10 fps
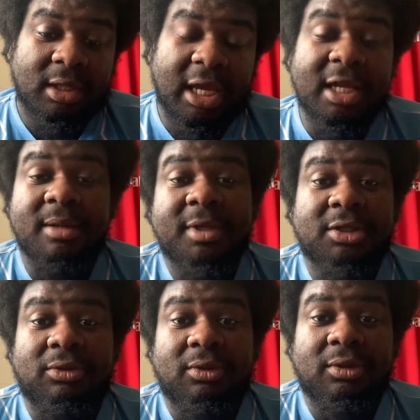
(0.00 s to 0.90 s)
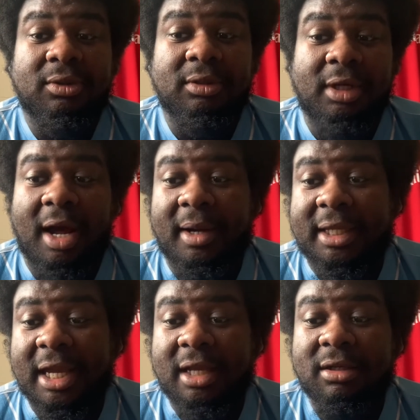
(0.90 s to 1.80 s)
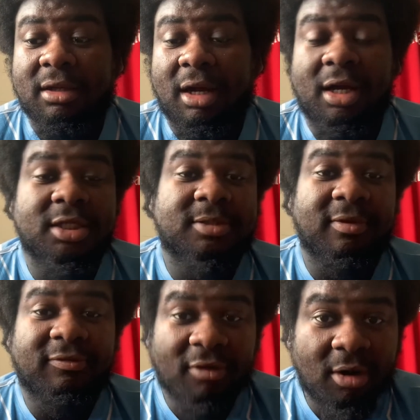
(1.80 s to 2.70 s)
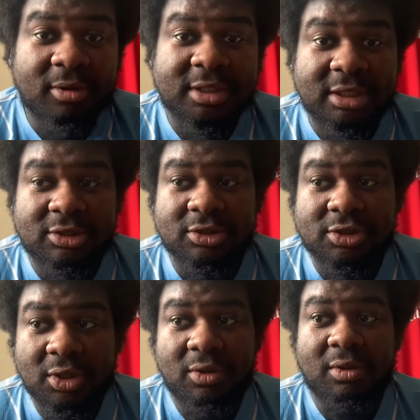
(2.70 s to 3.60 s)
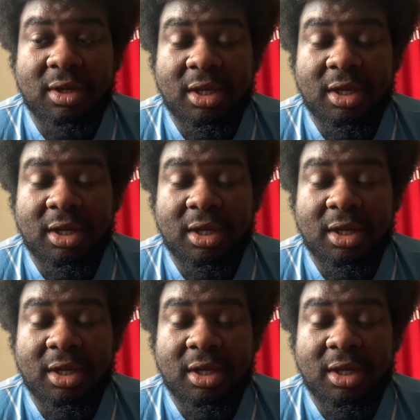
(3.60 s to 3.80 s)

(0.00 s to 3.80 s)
In the middle. Now, again, I heard Smith-Rowe was injured too